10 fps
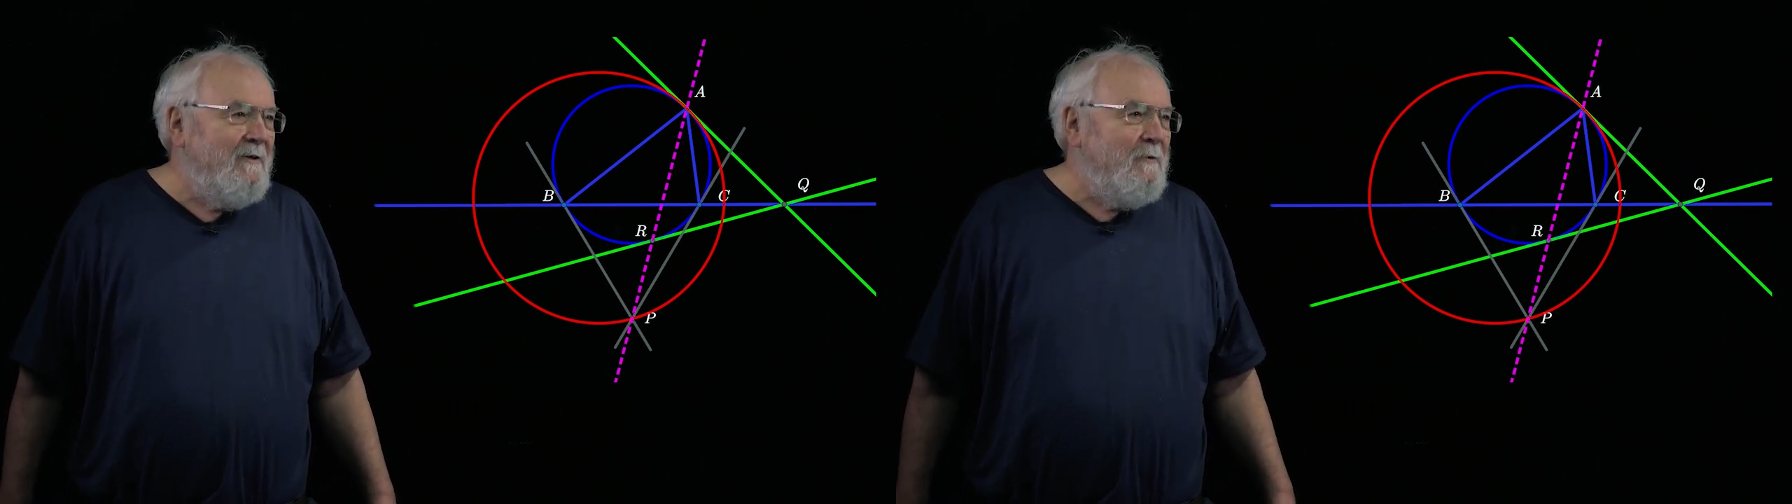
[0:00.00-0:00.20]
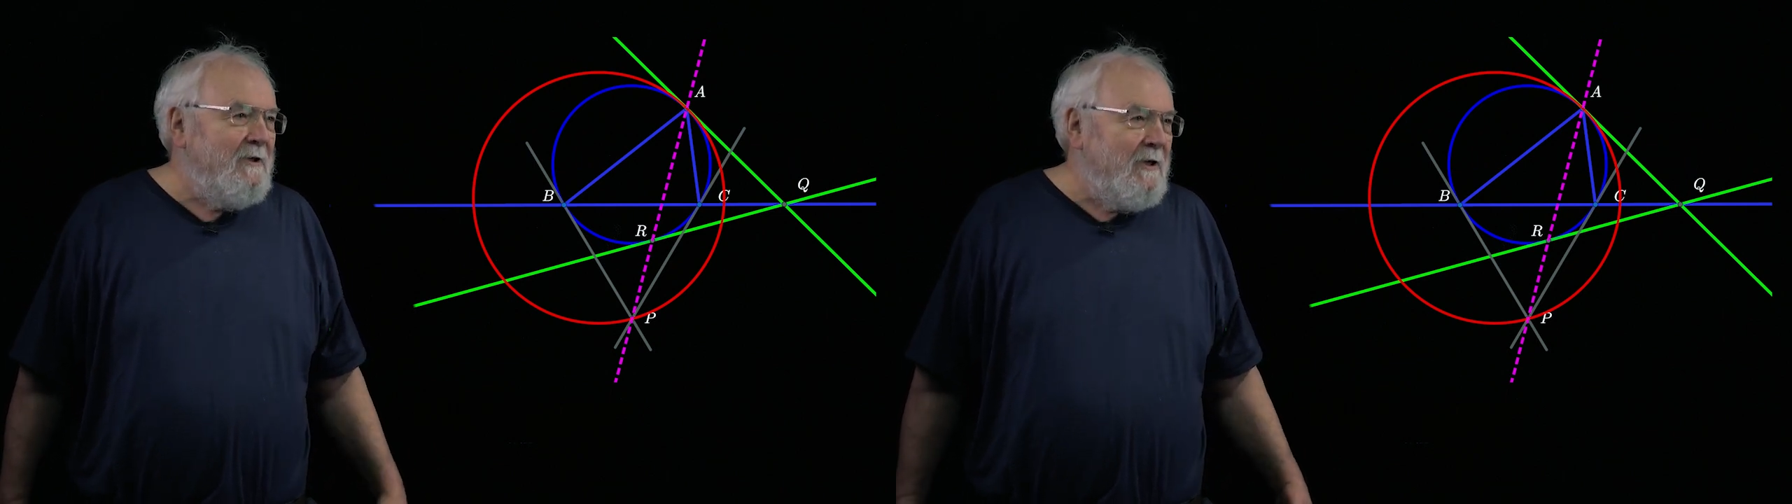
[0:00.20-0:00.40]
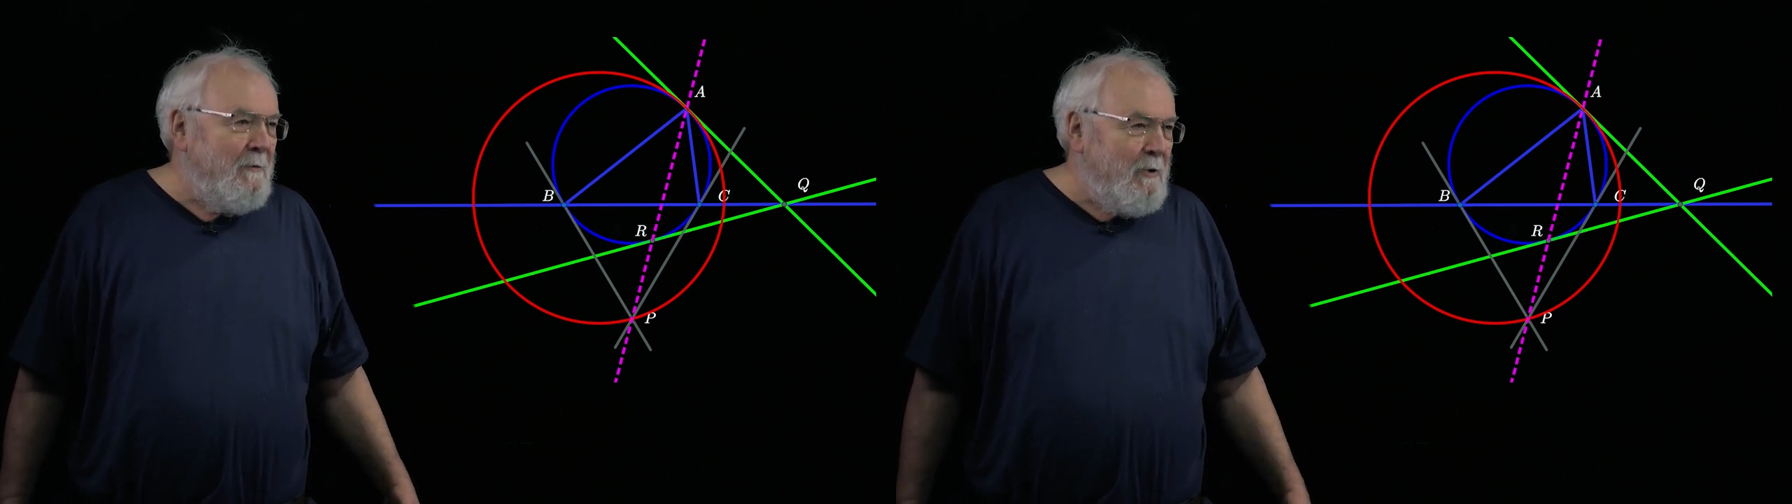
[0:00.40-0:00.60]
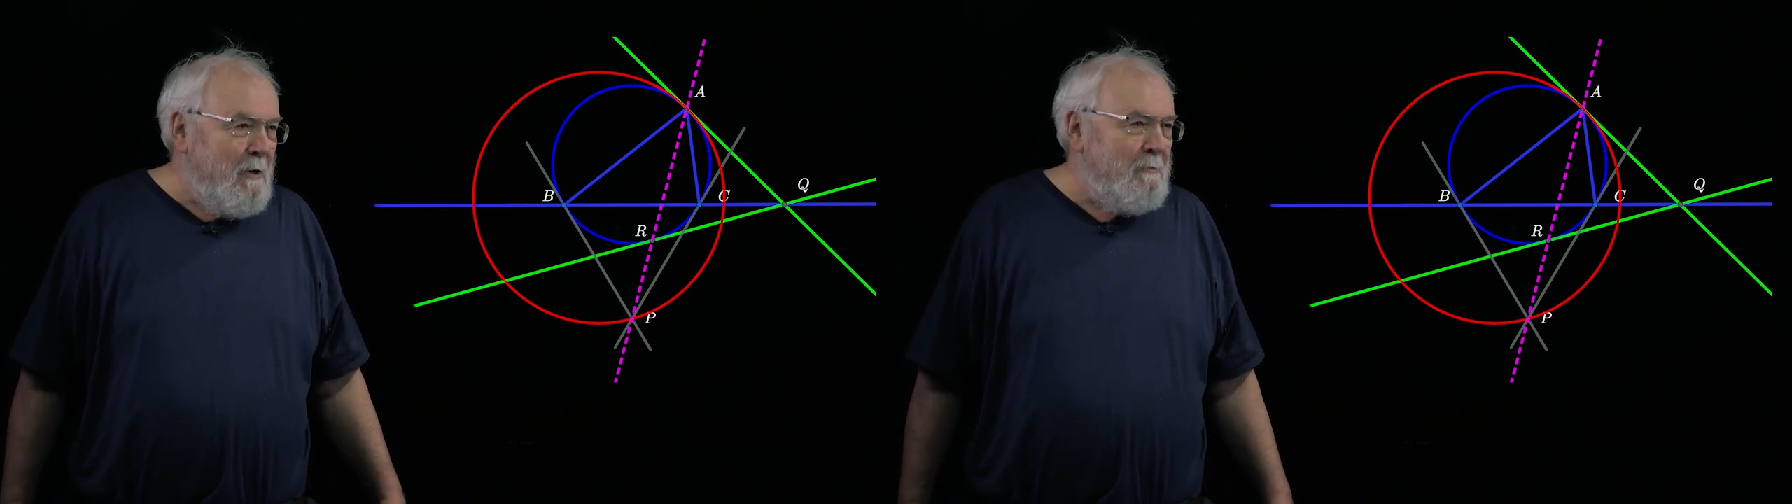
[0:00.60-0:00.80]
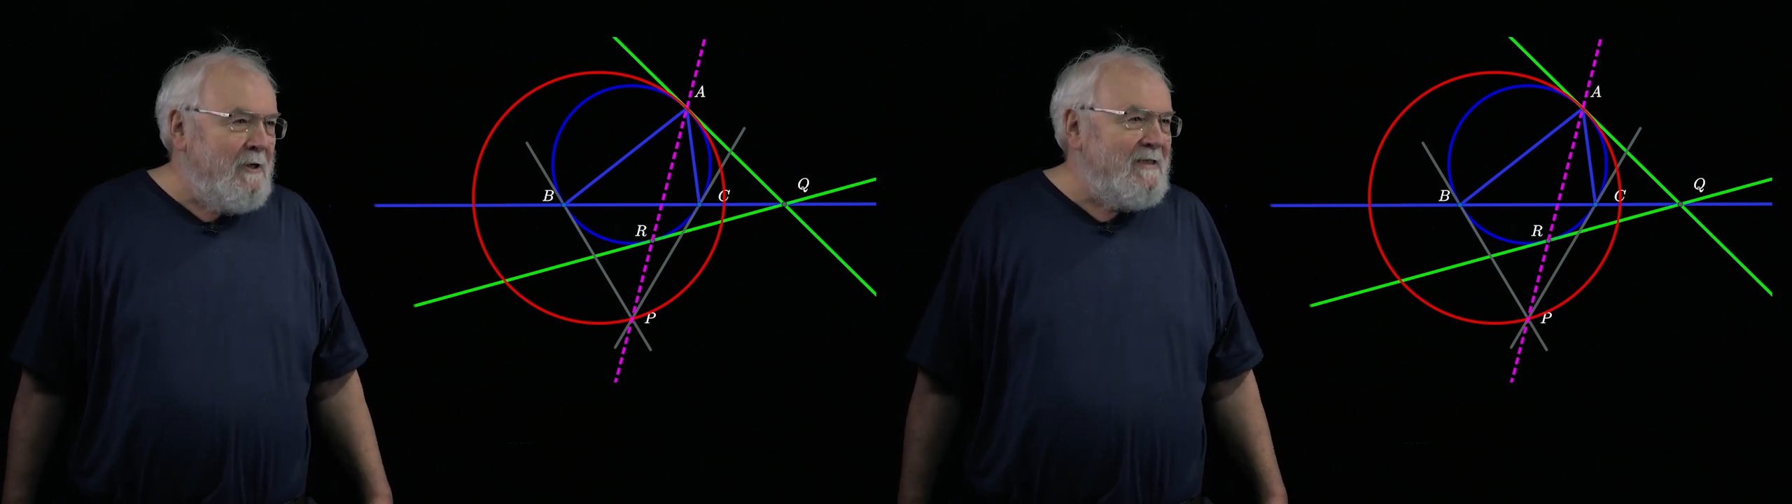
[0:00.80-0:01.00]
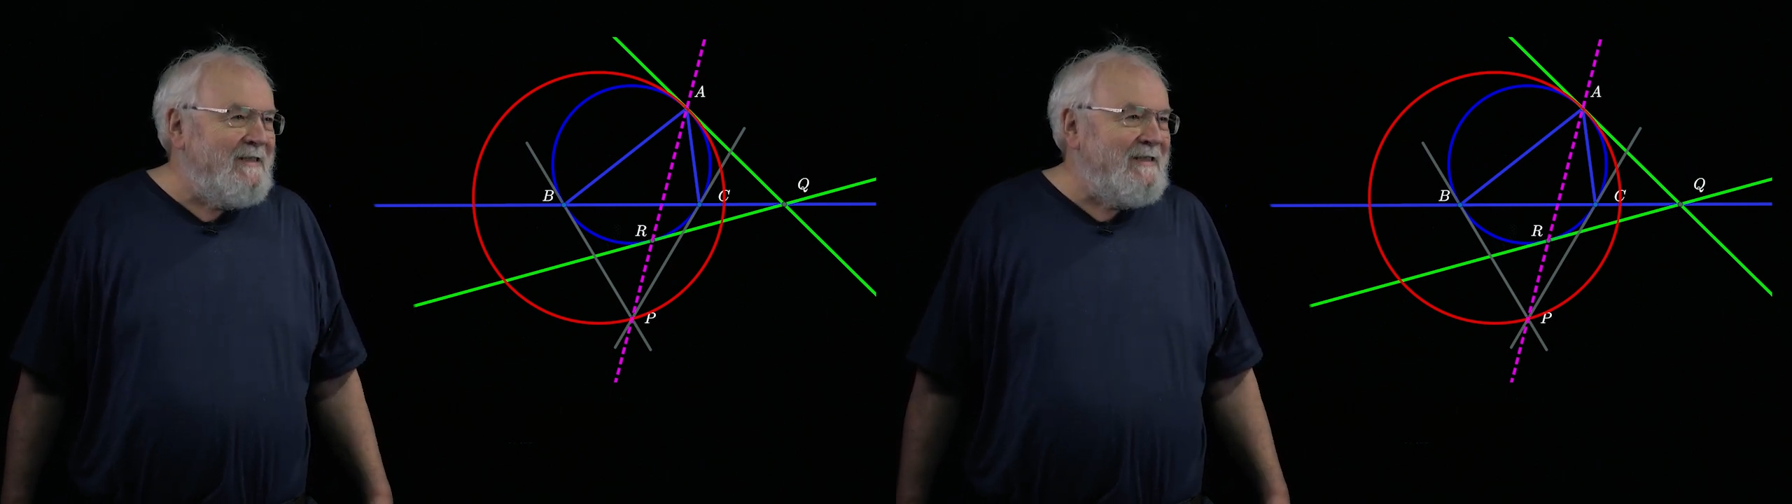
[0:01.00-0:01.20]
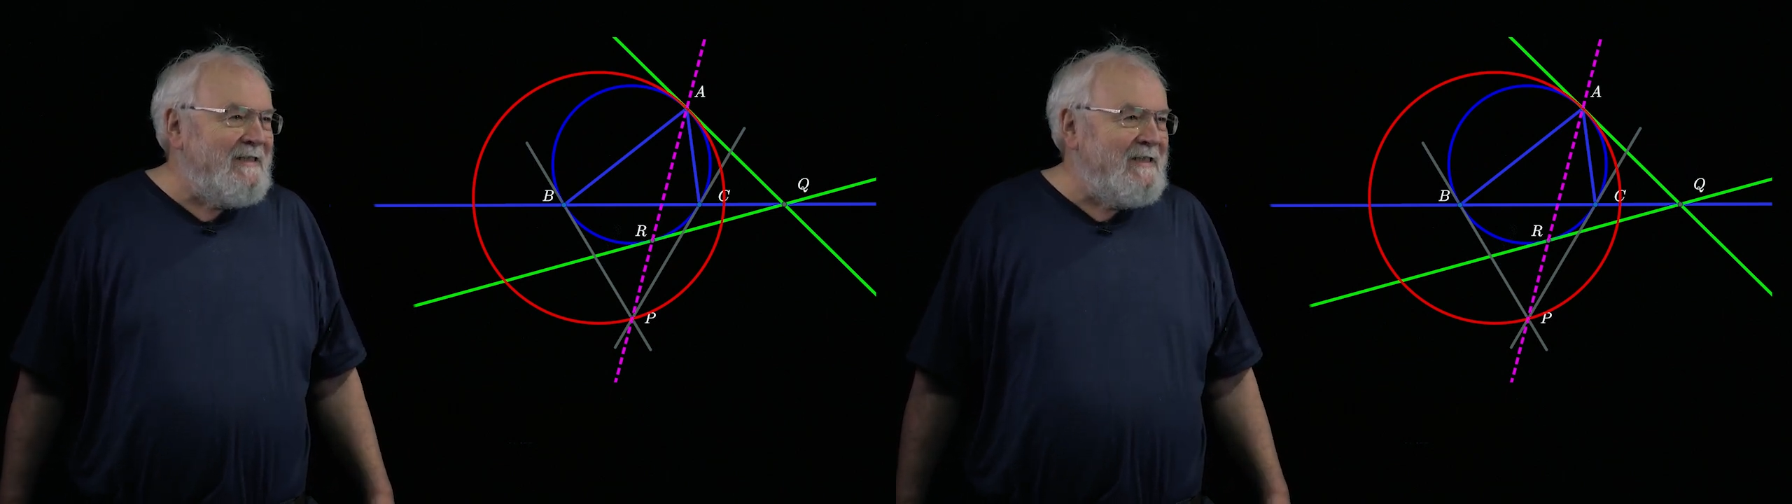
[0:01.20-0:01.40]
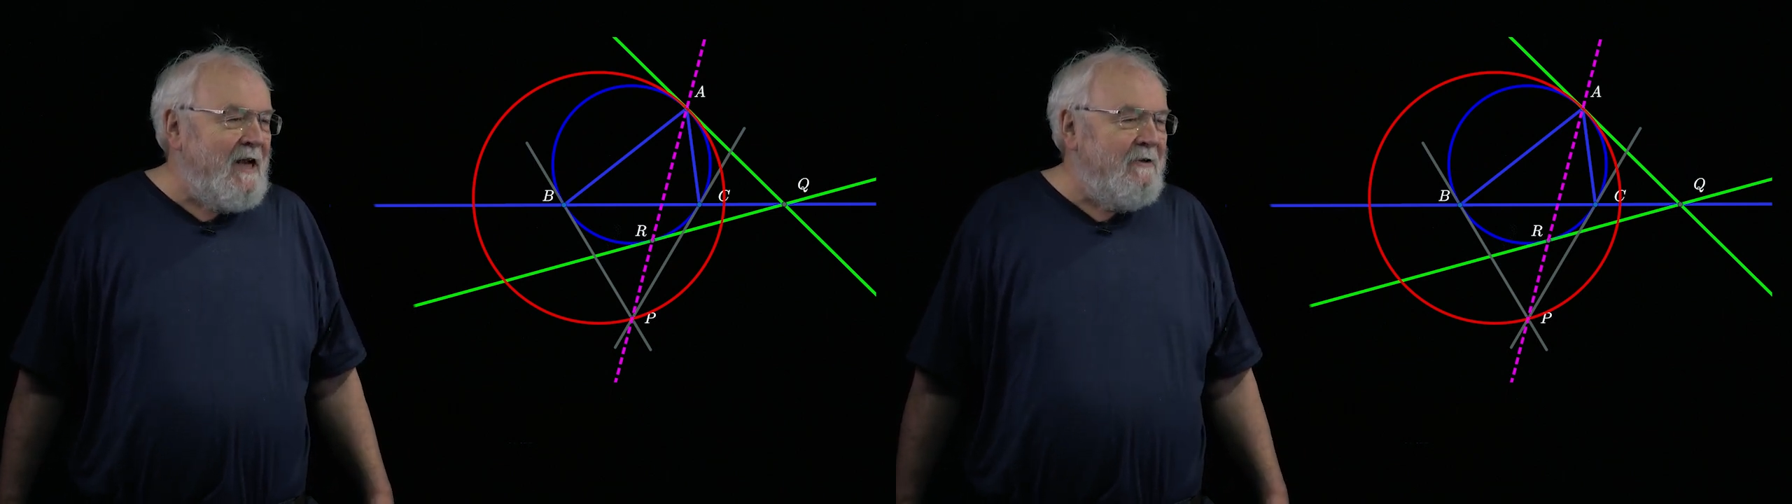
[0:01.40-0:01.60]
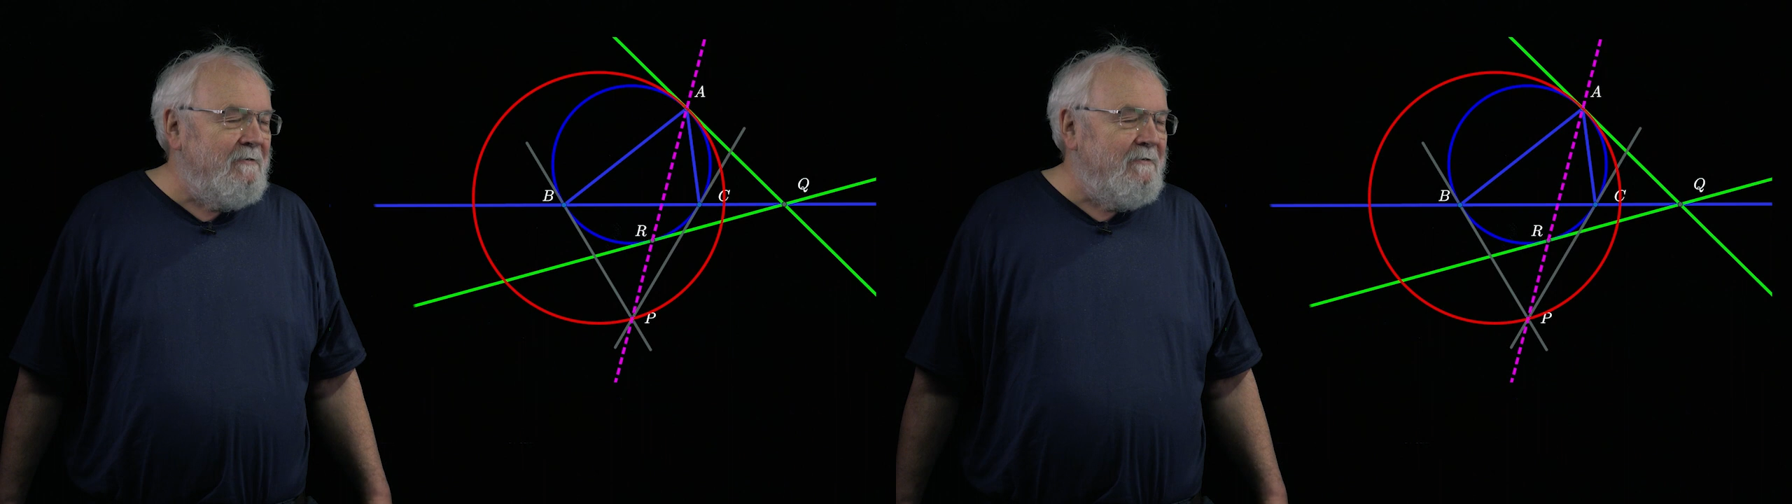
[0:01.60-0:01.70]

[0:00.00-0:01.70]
with an appropriate scale